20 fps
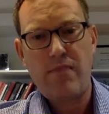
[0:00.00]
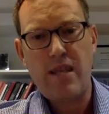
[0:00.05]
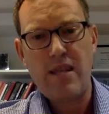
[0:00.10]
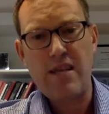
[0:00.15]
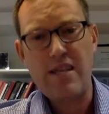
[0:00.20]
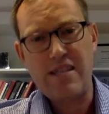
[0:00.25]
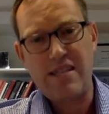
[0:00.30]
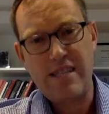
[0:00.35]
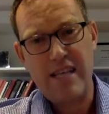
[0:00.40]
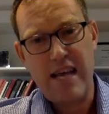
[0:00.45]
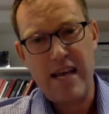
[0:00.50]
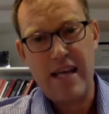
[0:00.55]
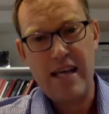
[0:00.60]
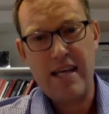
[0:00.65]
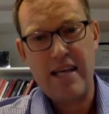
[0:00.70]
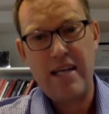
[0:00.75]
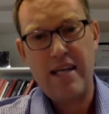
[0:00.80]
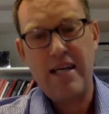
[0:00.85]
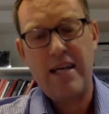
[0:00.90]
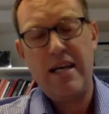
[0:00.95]
The
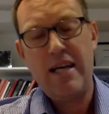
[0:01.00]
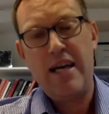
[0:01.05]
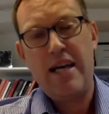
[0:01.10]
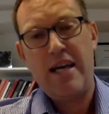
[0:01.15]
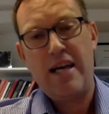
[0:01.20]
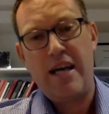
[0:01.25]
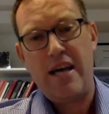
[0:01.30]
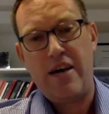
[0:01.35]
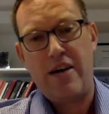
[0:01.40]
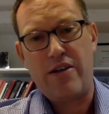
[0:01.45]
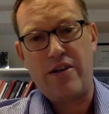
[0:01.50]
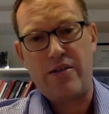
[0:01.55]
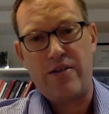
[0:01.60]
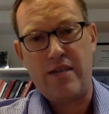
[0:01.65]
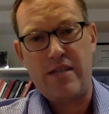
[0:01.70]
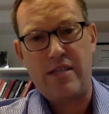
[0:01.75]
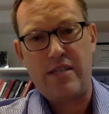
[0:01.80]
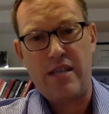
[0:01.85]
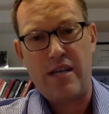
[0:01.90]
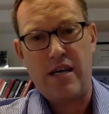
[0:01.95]
second
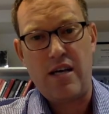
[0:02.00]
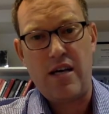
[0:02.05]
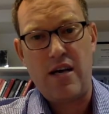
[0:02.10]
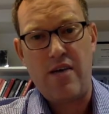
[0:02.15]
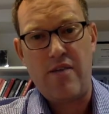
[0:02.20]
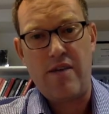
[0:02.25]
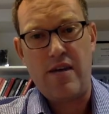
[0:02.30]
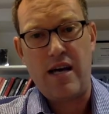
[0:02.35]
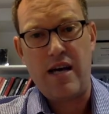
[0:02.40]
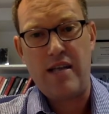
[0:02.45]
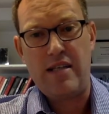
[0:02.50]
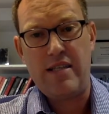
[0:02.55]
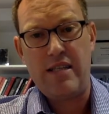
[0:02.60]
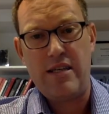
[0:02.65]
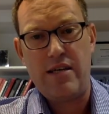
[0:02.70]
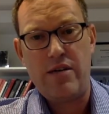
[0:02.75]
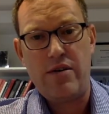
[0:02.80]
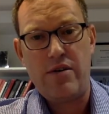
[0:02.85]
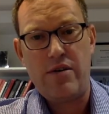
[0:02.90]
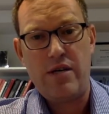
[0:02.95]
characteristic of an
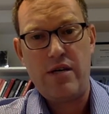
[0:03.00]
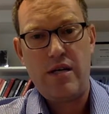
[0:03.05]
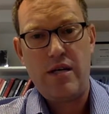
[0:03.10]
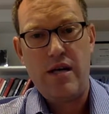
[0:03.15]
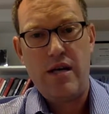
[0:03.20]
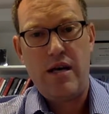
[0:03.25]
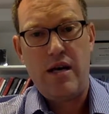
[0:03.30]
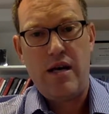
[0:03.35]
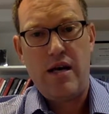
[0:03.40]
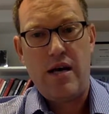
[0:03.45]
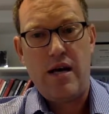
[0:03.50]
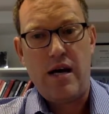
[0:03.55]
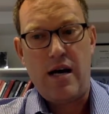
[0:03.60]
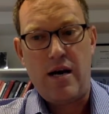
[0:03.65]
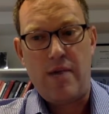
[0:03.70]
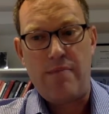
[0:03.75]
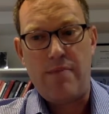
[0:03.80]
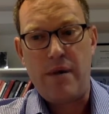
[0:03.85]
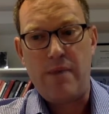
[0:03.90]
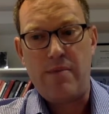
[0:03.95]
ideal
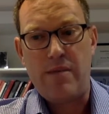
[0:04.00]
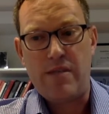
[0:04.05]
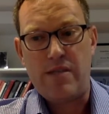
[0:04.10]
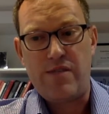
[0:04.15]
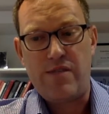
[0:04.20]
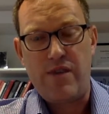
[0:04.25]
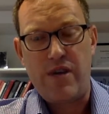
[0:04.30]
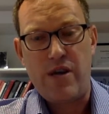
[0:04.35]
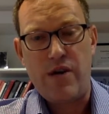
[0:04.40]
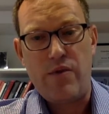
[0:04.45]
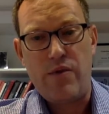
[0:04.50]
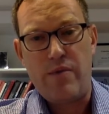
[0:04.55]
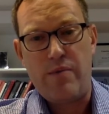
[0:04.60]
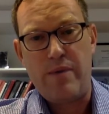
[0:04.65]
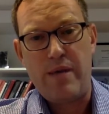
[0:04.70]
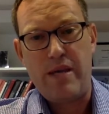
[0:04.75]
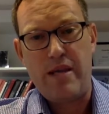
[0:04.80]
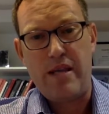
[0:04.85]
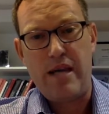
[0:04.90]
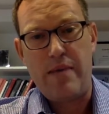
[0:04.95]
public sphere would
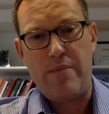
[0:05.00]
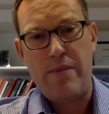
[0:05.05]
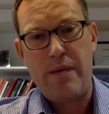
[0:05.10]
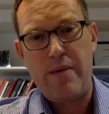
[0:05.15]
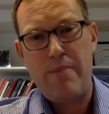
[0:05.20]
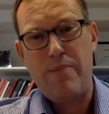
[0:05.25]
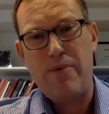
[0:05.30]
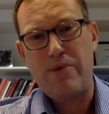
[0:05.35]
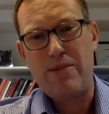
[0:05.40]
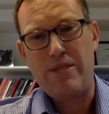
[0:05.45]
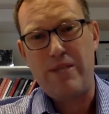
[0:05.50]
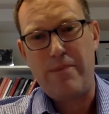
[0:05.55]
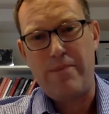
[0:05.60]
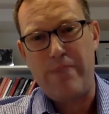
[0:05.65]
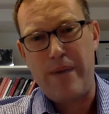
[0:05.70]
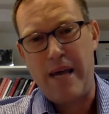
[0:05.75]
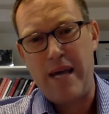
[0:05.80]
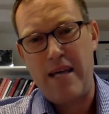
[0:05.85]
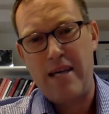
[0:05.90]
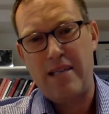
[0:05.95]
be that people
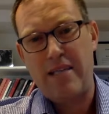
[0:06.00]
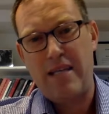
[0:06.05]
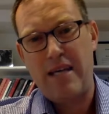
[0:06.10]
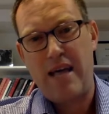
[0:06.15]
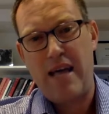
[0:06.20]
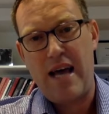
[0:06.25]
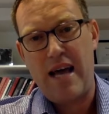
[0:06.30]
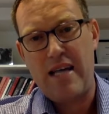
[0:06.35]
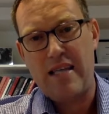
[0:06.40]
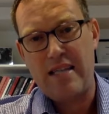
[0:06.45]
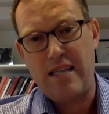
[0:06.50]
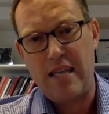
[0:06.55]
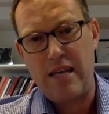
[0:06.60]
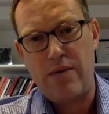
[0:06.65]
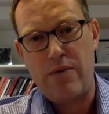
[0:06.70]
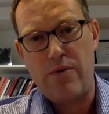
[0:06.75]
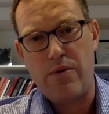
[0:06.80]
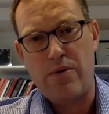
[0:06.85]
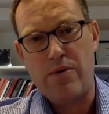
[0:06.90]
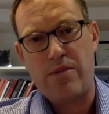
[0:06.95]
debate as
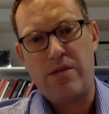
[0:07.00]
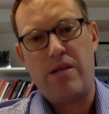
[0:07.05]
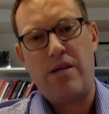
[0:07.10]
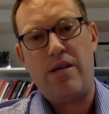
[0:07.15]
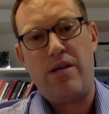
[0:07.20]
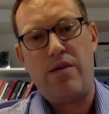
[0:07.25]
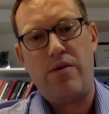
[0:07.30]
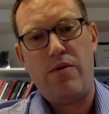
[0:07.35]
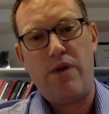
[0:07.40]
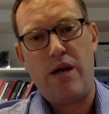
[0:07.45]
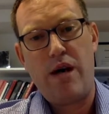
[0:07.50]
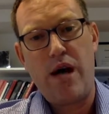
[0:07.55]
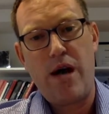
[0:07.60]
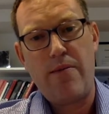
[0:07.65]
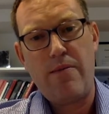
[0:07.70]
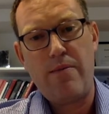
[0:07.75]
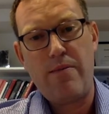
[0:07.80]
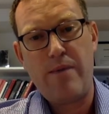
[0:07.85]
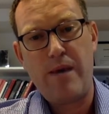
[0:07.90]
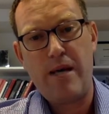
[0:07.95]
equals. What
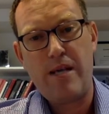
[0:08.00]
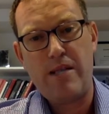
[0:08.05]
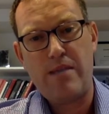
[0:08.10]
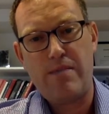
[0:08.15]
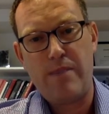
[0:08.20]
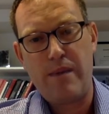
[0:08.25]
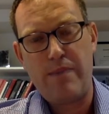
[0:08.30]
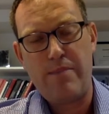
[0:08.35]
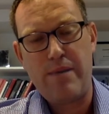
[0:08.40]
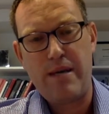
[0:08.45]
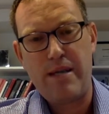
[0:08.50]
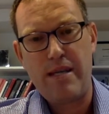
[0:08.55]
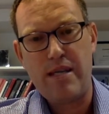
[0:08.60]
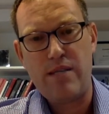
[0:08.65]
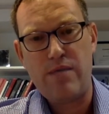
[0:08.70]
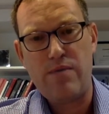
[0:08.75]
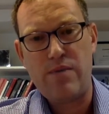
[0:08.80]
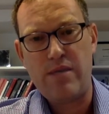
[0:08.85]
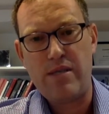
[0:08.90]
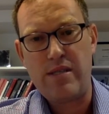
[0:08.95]
Habermas meant by
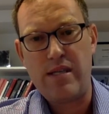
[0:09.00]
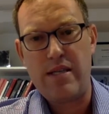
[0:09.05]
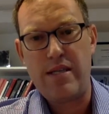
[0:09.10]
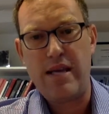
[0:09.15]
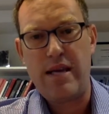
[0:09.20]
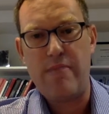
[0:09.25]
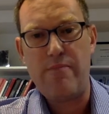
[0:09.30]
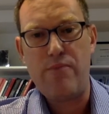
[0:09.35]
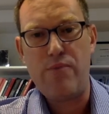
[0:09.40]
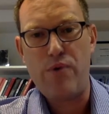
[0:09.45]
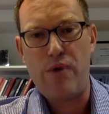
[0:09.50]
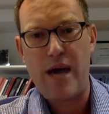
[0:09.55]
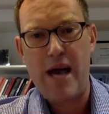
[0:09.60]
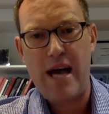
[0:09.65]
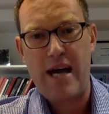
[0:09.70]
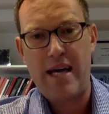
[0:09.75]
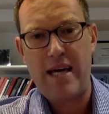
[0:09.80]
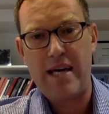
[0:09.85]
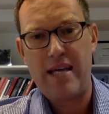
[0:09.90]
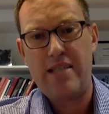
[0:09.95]
this was that they
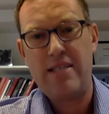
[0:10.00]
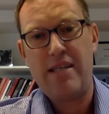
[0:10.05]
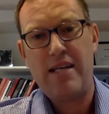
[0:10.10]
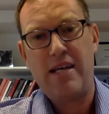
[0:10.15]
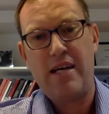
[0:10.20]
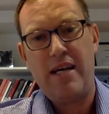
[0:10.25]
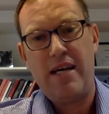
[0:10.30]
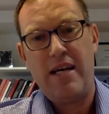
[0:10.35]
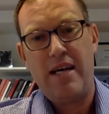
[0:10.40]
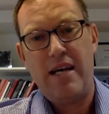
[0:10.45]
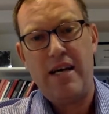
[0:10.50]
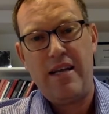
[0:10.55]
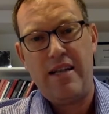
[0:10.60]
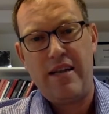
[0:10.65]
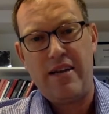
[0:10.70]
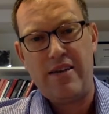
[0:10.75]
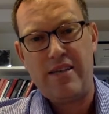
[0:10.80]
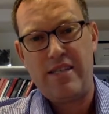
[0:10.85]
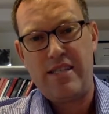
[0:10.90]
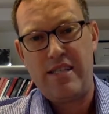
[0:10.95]
bracket
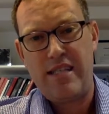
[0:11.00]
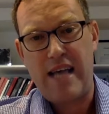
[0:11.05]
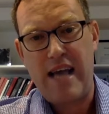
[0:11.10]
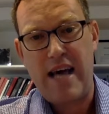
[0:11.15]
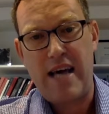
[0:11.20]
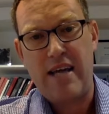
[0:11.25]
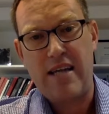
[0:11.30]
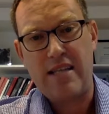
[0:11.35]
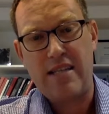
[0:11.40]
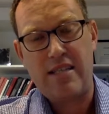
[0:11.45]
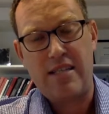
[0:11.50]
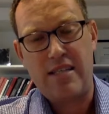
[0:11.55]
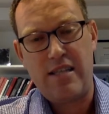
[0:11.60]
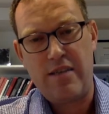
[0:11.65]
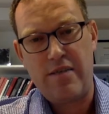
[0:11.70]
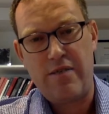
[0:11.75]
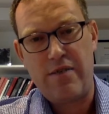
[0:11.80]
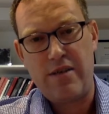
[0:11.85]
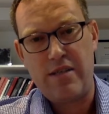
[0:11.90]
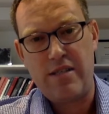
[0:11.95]
their status
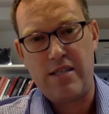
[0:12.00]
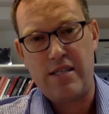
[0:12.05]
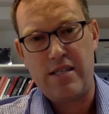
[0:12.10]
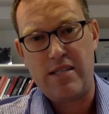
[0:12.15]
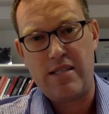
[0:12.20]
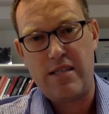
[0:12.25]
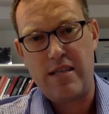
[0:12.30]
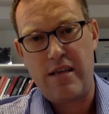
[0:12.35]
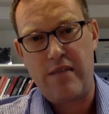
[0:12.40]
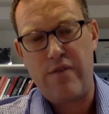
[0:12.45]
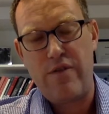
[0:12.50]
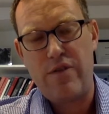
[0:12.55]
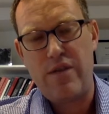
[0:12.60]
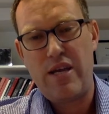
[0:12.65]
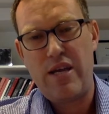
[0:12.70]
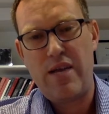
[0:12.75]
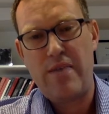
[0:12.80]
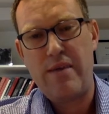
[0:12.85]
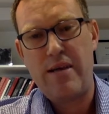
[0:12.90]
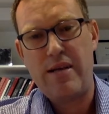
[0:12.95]
differences. If you
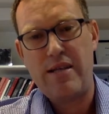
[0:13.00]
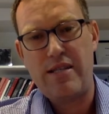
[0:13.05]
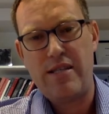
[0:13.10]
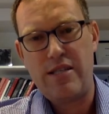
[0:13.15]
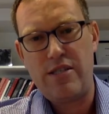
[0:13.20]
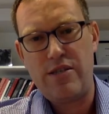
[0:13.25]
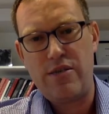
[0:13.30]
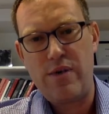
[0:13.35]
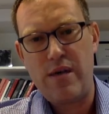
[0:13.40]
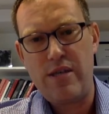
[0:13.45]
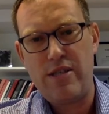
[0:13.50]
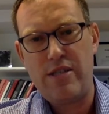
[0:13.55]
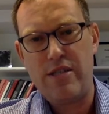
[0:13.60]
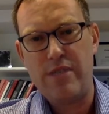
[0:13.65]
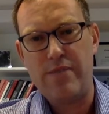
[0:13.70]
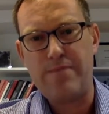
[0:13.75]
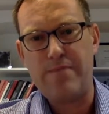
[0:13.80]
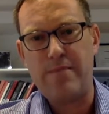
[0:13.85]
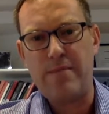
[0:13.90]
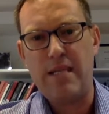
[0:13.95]
think about a
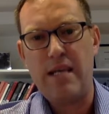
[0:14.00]
situation